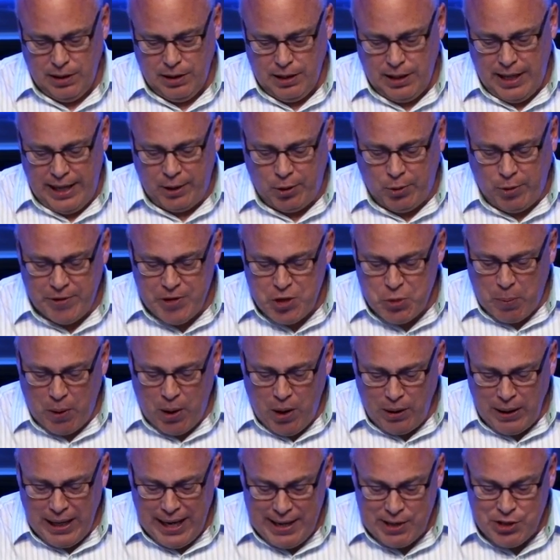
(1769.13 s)
And Chris
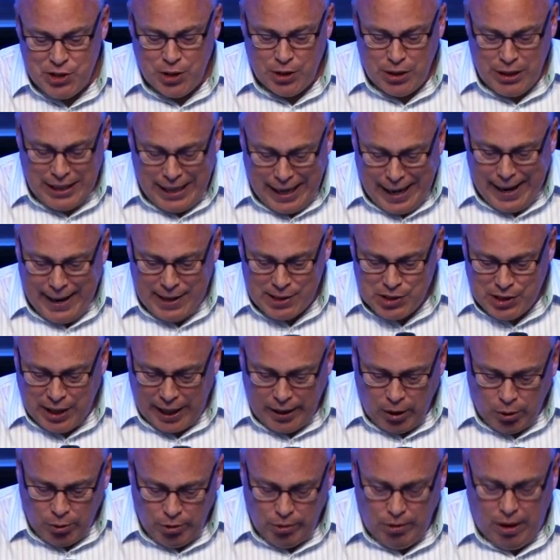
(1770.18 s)
Paul answered, Yes, I
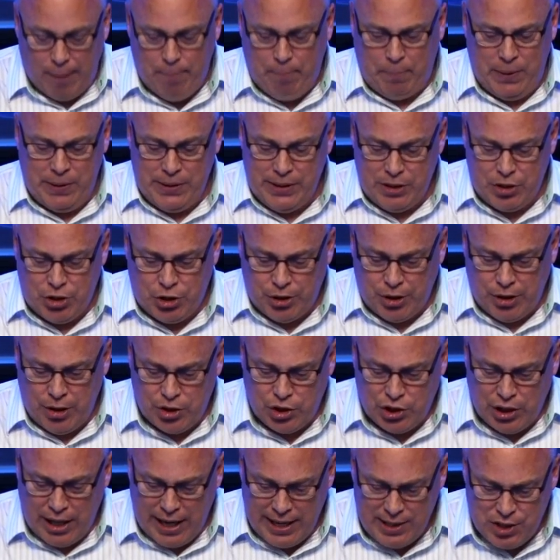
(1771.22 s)
grew up in the
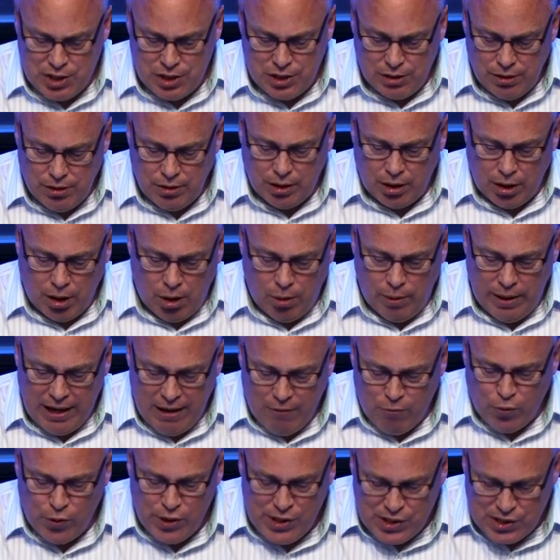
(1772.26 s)
church and I still go
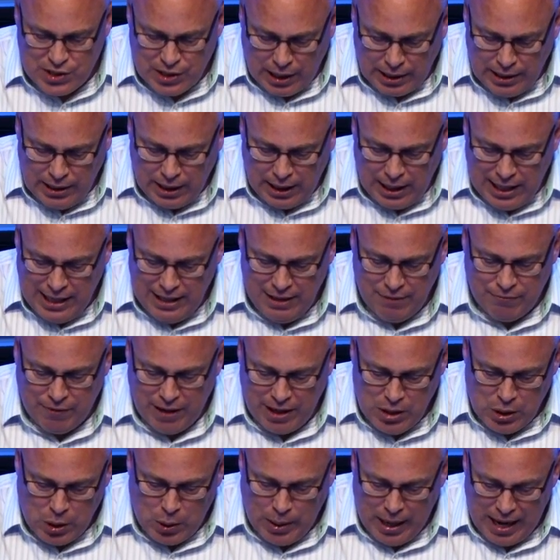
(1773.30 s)
every Sunday if I
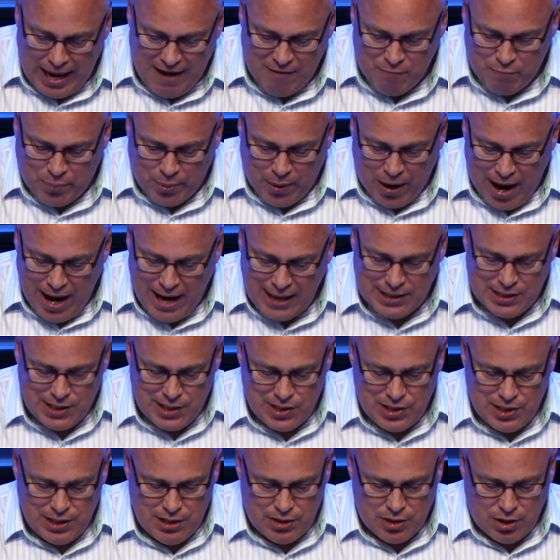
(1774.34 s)
don't have
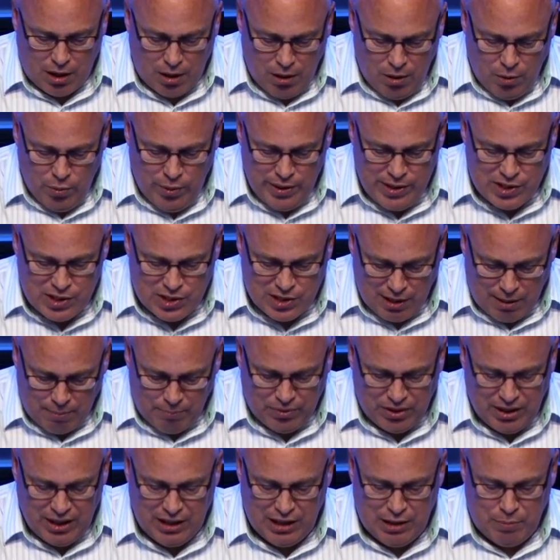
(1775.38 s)
practice. It's always
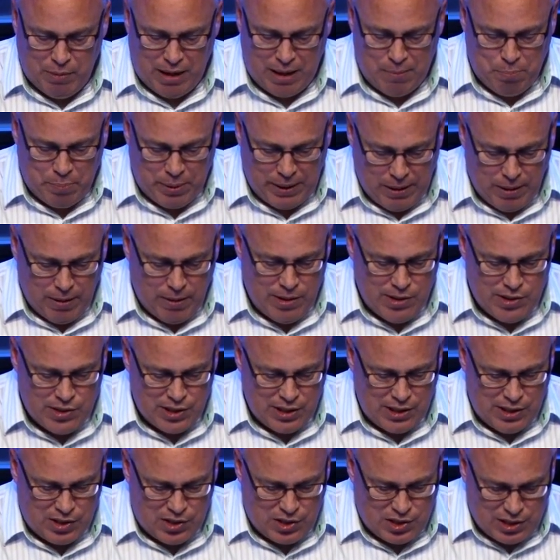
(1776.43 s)
something that my parents
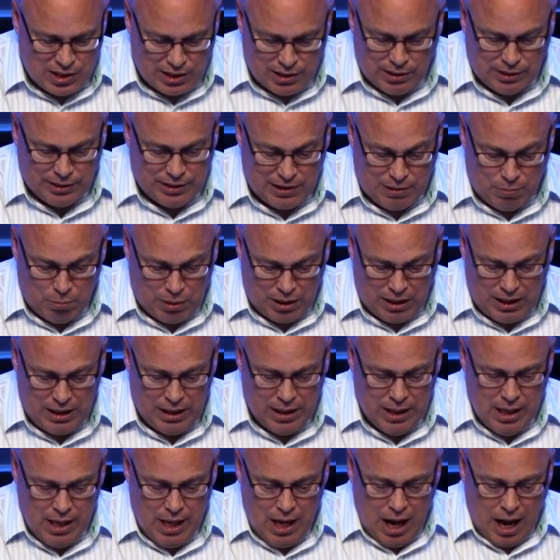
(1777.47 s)
instilled in me.
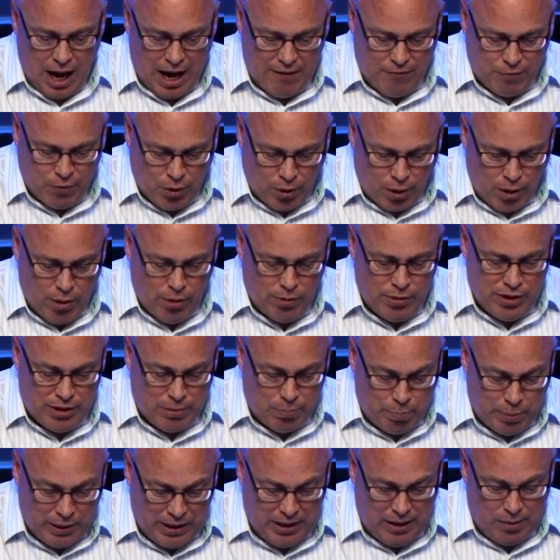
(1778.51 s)
I've grown to
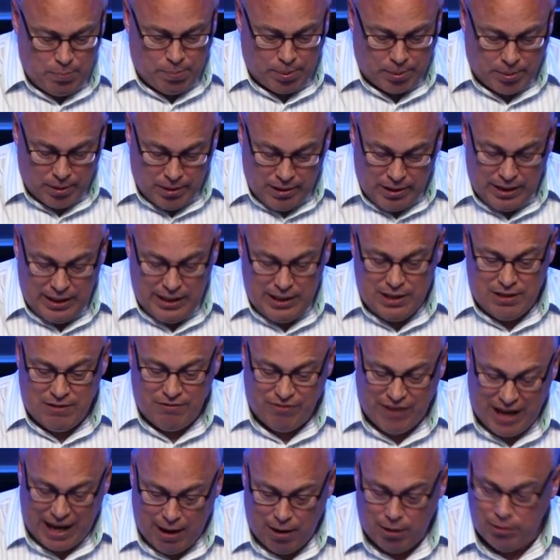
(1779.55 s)
be pretty
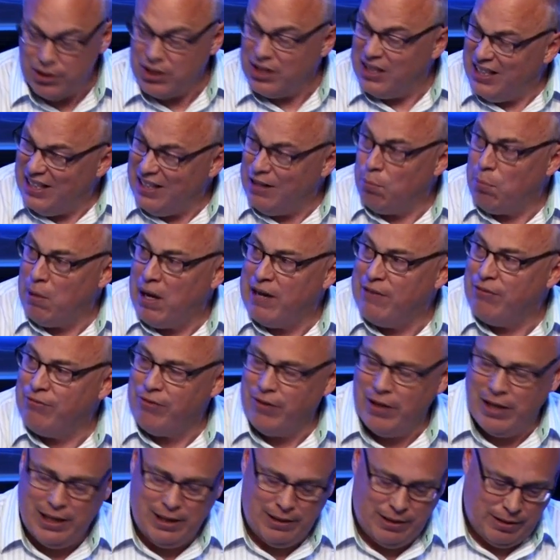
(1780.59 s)
devout in my
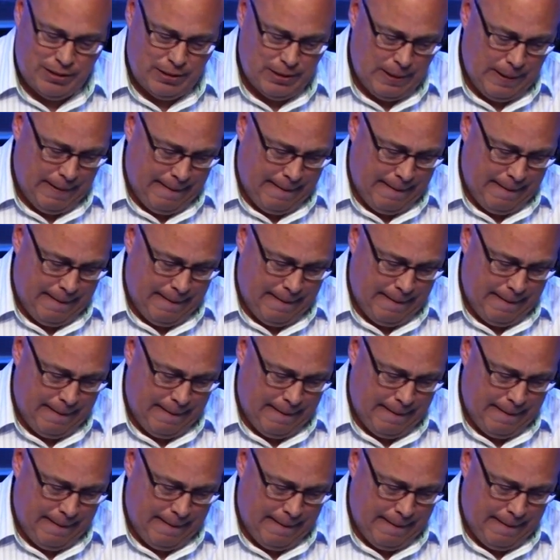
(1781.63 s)
faith.